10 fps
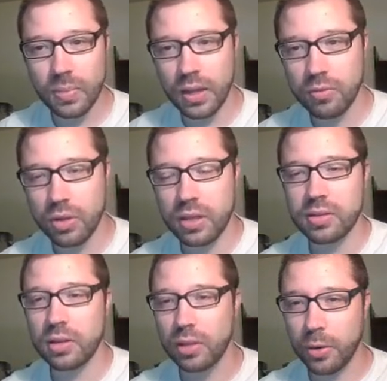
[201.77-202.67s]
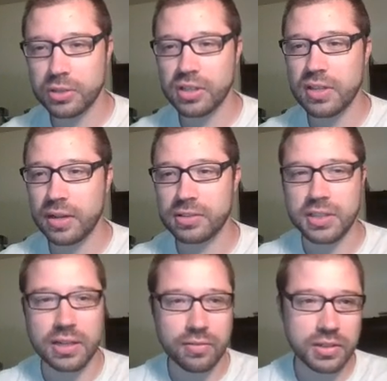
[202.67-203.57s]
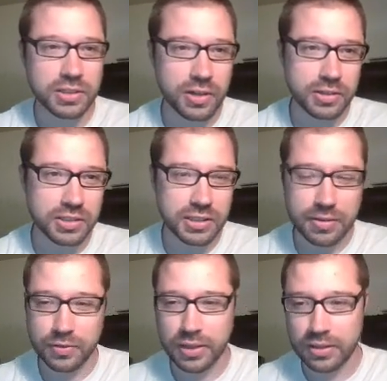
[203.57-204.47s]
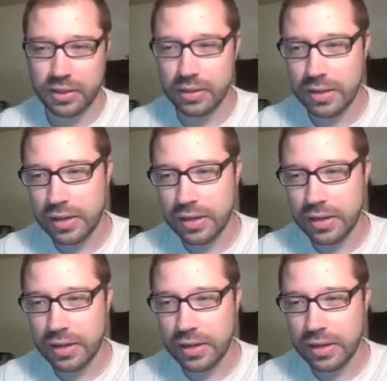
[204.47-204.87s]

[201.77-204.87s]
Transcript: it lowers the downside of this card significantly.